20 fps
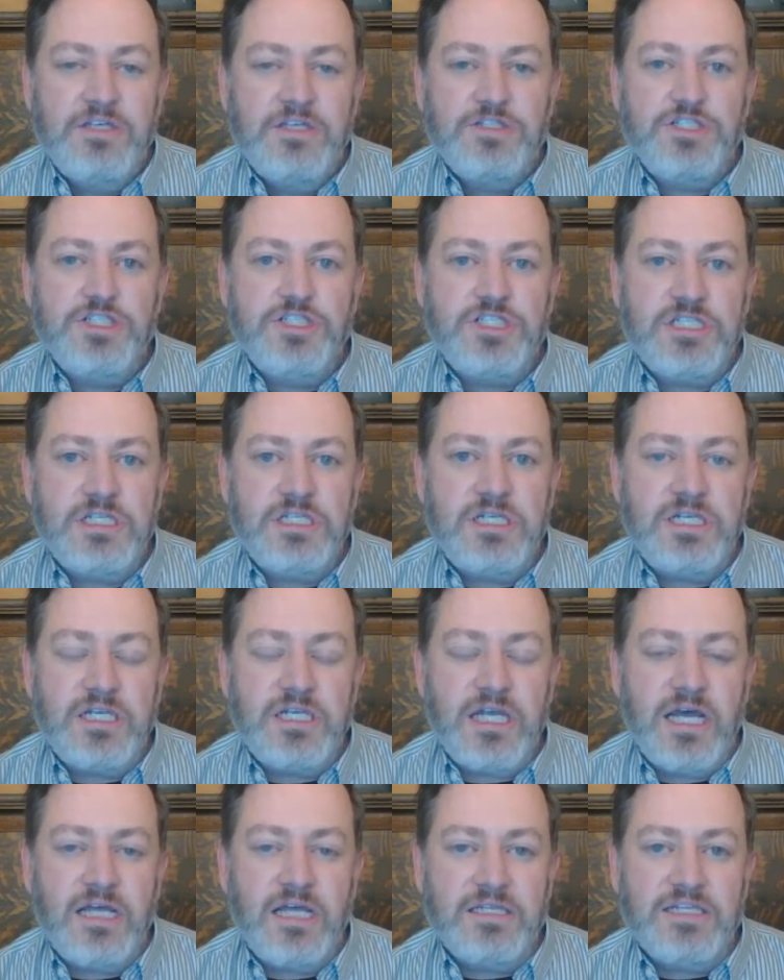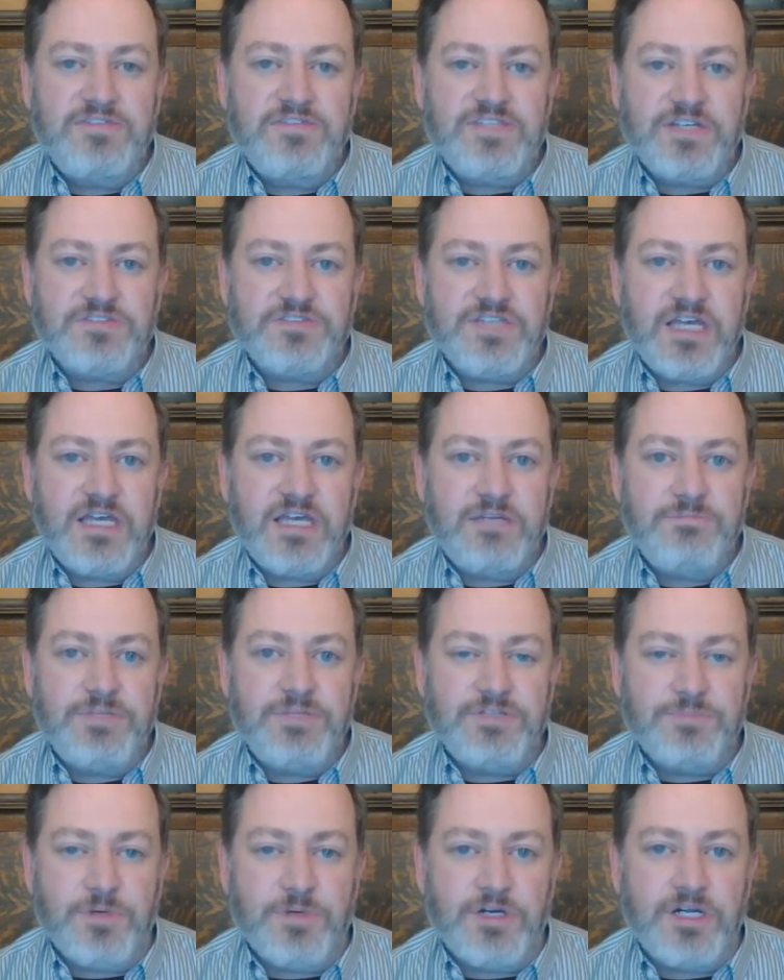she lives outside
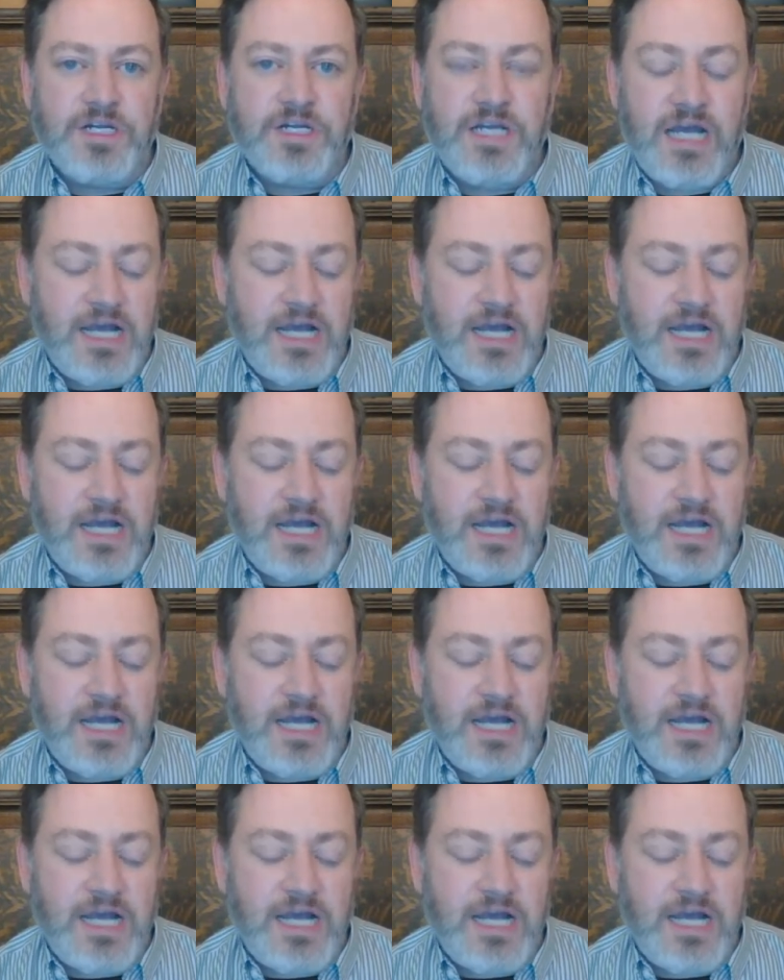Pittsburgh.